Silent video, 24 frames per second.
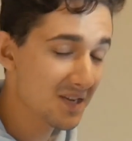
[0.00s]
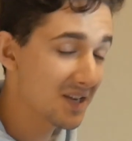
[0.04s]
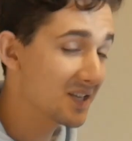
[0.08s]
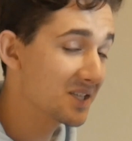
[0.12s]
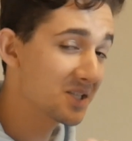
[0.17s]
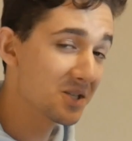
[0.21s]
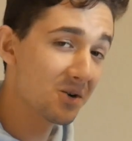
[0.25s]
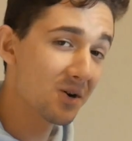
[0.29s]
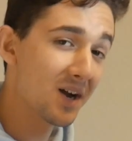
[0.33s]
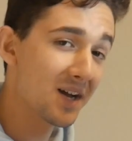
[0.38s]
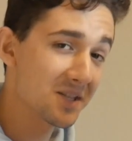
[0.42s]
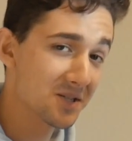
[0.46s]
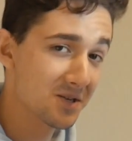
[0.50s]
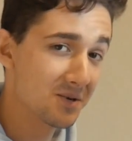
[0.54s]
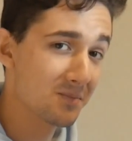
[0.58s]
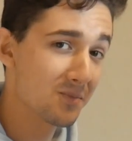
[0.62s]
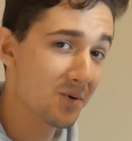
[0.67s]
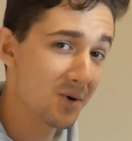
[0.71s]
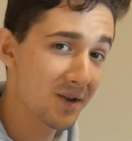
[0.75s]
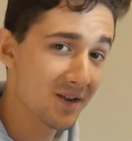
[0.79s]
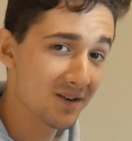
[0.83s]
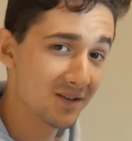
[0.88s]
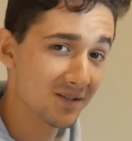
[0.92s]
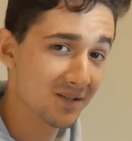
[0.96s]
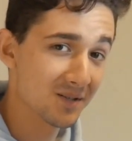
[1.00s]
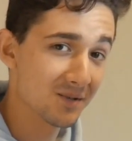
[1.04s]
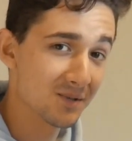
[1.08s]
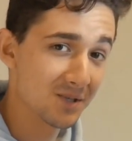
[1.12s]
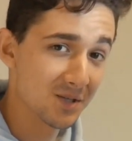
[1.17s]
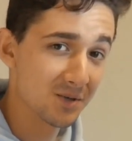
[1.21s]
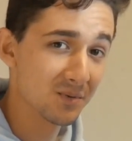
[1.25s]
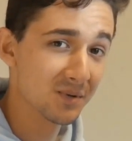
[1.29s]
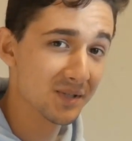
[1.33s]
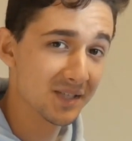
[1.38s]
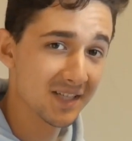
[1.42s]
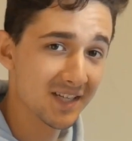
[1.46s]
Still got two more years though,
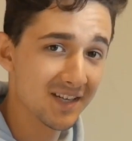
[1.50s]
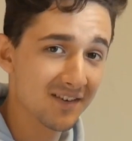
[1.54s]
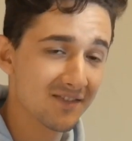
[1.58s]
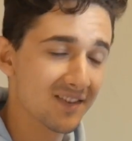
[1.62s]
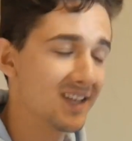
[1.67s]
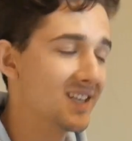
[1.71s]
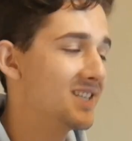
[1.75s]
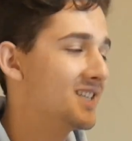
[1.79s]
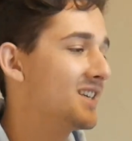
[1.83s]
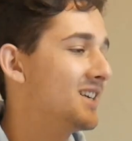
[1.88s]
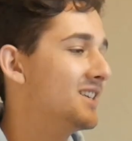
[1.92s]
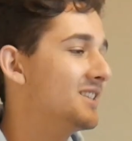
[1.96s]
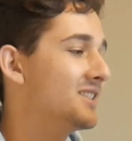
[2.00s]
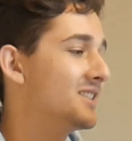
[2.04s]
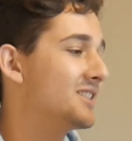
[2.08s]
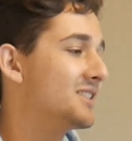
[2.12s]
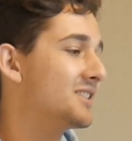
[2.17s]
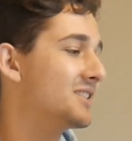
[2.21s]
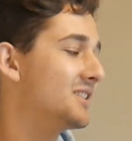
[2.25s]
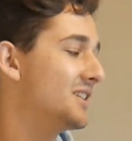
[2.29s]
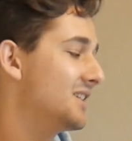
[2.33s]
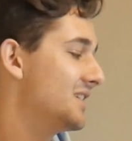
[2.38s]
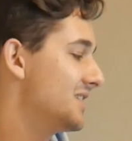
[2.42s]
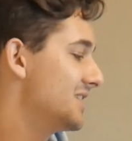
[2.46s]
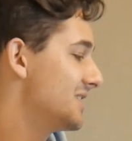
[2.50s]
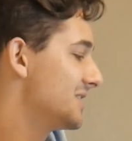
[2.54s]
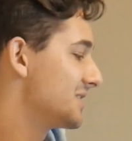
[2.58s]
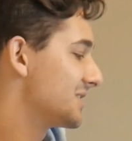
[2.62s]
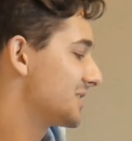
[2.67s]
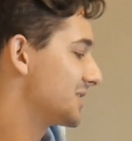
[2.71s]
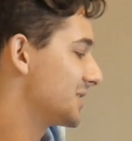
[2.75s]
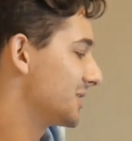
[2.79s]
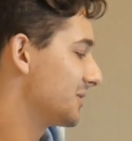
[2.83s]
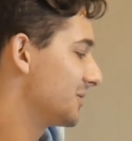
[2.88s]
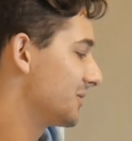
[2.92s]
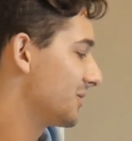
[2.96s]
so we'll see if that changes.
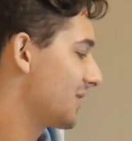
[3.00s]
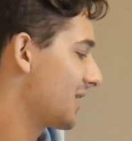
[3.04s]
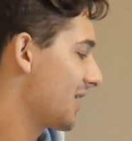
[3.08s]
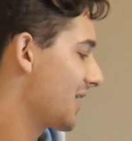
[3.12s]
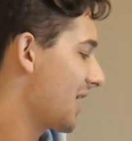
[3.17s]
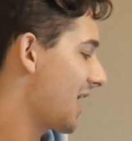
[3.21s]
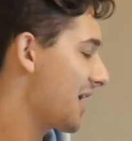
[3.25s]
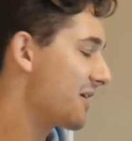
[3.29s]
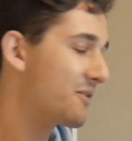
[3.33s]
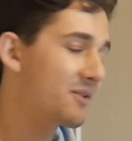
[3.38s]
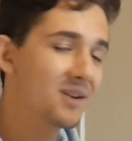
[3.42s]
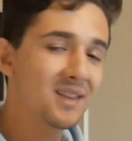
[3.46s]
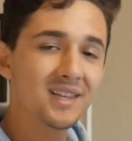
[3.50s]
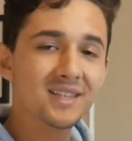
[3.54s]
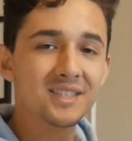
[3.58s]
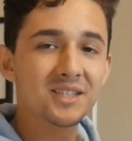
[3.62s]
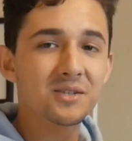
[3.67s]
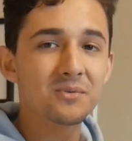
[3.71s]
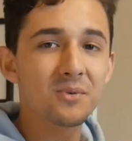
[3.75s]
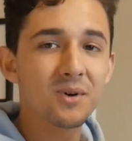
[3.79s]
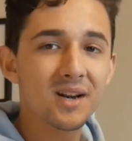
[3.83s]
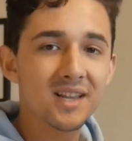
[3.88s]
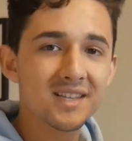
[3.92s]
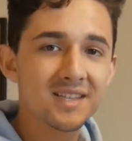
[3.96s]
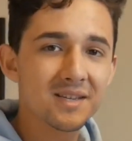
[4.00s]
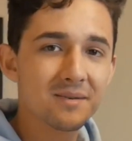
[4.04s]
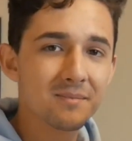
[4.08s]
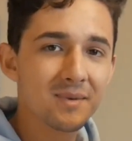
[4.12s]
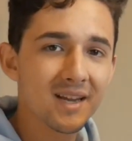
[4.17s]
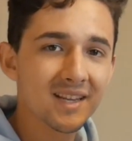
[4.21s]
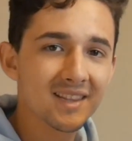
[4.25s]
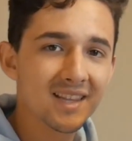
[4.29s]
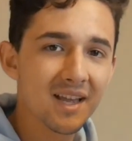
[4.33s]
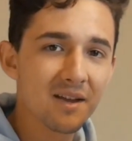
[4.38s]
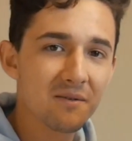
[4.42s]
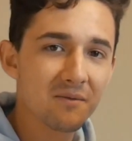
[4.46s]
So uh, I really just wanted to
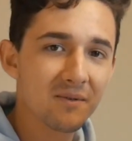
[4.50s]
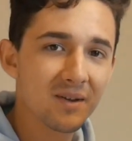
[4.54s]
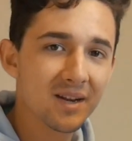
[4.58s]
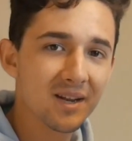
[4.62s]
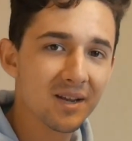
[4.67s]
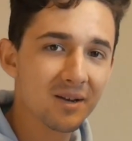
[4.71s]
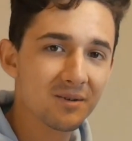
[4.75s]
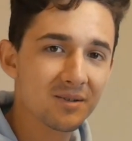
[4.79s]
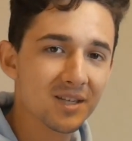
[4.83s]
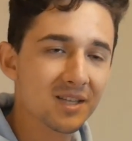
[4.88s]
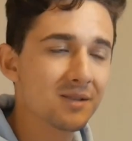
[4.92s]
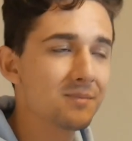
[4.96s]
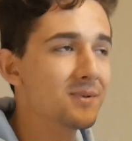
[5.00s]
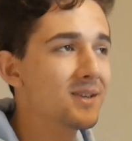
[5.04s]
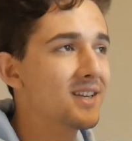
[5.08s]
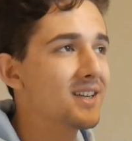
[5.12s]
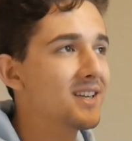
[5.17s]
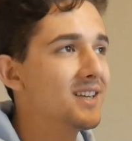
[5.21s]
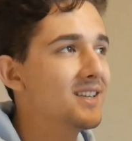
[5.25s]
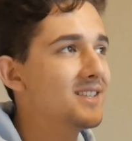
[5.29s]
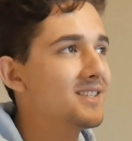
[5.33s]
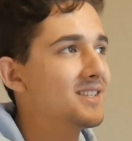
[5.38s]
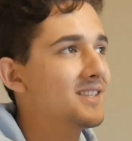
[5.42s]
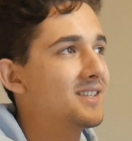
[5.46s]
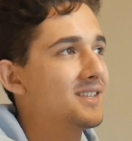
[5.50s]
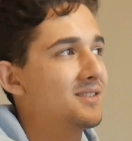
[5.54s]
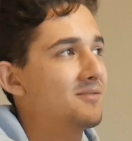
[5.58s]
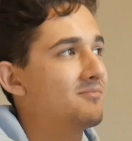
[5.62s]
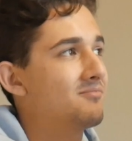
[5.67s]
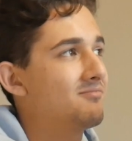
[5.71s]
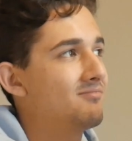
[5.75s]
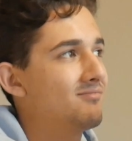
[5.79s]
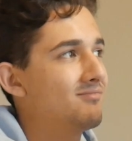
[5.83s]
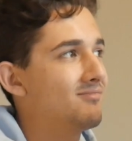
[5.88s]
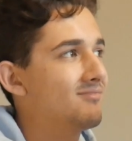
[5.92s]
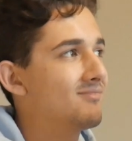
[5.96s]
make that video just because,
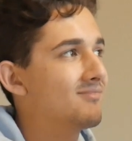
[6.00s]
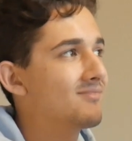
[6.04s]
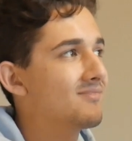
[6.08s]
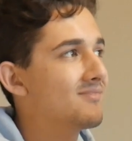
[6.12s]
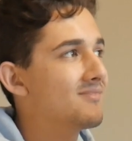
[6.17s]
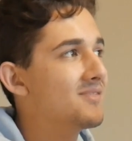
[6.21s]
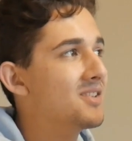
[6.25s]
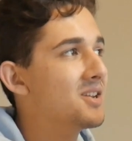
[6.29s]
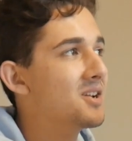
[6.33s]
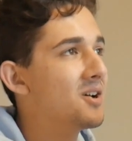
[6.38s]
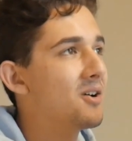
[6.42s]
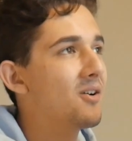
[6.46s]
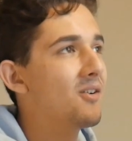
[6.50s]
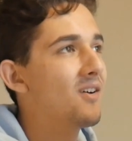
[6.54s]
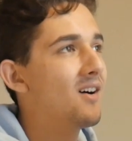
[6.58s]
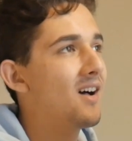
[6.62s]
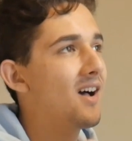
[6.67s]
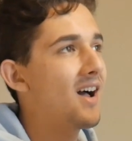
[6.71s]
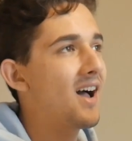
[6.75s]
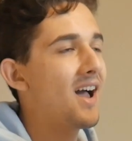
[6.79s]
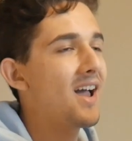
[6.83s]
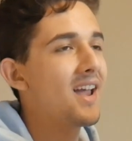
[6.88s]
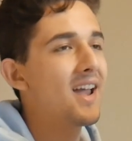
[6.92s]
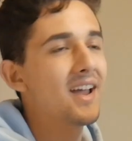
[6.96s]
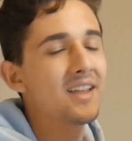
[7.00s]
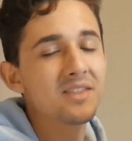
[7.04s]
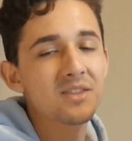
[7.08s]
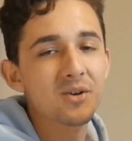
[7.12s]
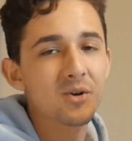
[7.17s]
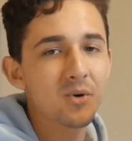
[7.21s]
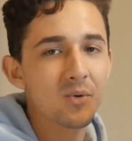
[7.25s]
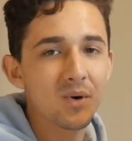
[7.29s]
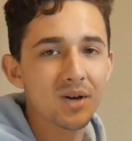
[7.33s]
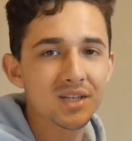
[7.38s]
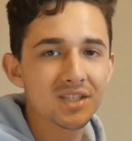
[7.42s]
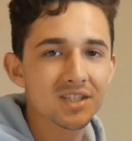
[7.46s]
you know, I had the
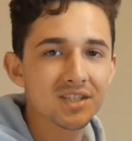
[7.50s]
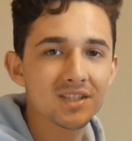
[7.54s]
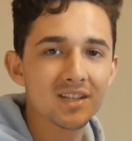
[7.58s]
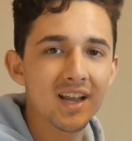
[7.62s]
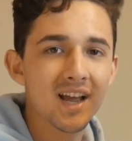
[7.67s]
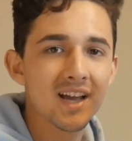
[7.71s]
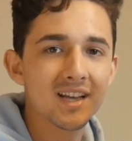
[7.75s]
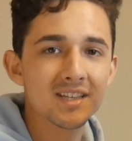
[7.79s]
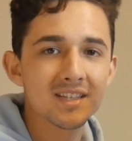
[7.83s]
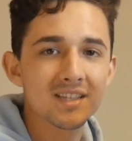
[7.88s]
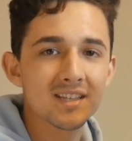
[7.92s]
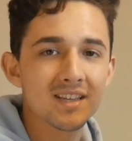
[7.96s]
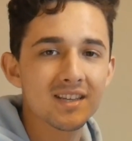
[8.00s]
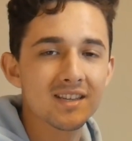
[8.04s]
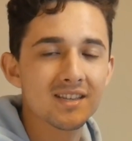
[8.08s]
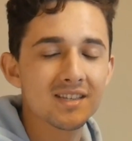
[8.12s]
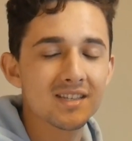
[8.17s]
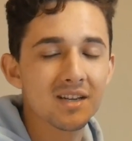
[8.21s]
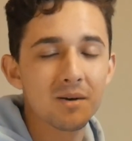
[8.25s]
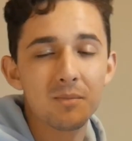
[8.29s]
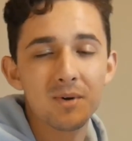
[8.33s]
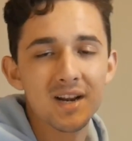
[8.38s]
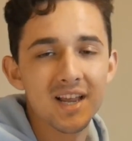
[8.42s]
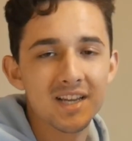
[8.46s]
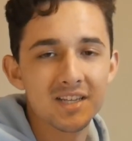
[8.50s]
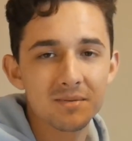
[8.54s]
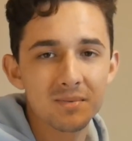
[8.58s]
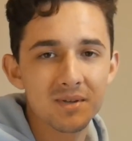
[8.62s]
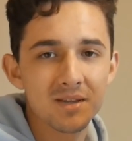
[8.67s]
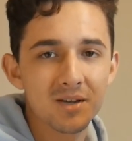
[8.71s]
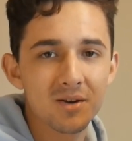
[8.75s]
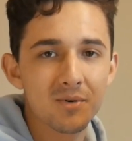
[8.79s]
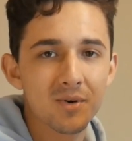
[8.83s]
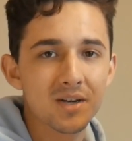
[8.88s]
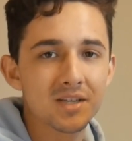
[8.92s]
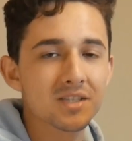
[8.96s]
question asked. Someone asked me
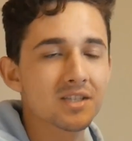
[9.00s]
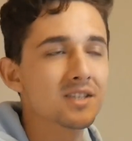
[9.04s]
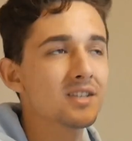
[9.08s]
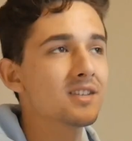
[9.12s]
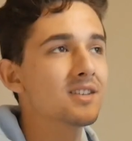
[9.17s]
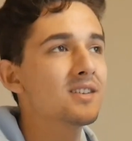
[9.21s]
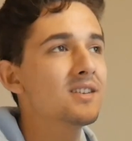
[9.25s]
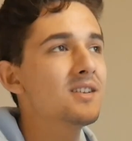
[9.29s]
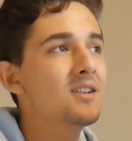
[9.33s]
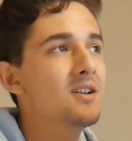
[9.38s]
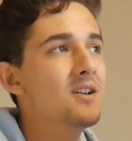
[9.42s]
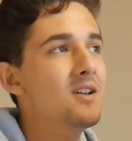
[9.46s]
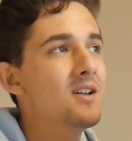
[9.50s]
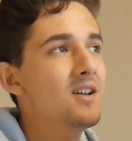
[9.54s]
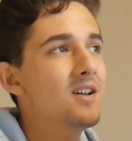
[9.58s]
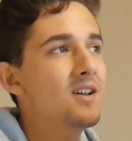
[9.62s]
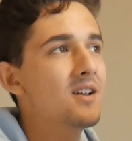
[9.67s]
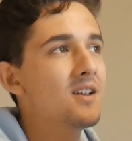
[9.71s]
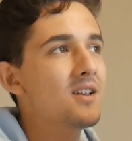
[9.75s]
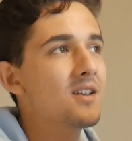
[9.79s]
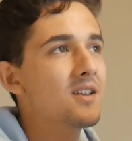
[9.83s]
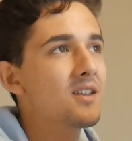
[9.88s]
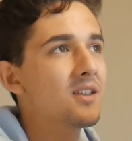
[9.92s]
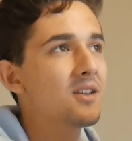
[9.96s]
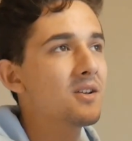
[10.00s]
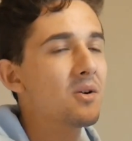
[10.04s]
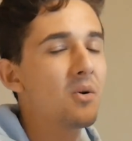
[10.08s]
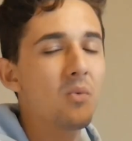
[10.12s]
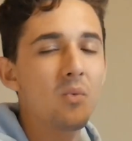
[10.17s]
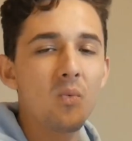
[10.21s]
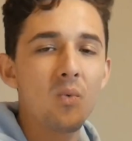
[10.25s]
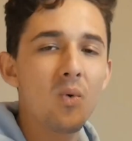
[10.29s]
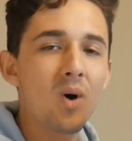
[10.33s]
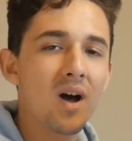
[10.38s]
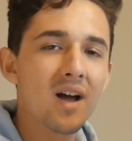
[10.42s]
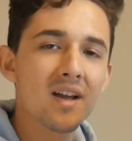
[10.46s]
the question you know,
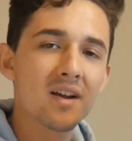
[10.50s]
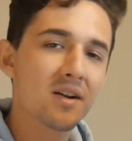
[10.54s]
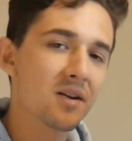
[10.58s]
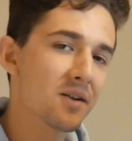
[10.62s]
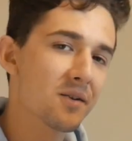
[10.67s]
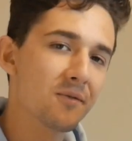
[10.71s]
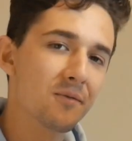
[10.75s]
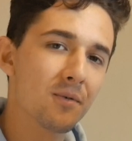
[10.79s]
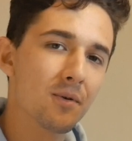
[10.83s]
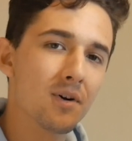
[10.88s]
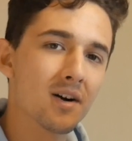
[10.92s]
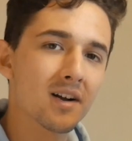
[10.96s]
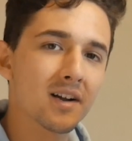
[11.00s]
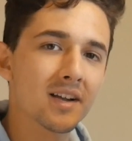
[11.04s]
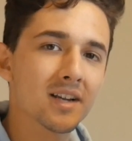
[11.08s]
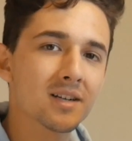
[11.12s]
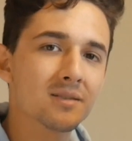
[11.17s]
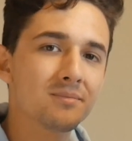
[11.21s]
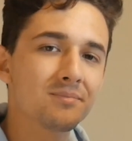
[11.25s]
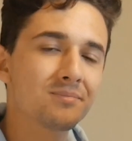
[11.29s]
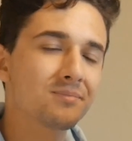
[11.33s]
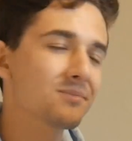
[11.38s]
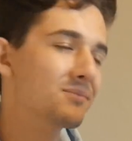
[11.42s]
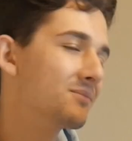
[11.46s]
why are you vlogging?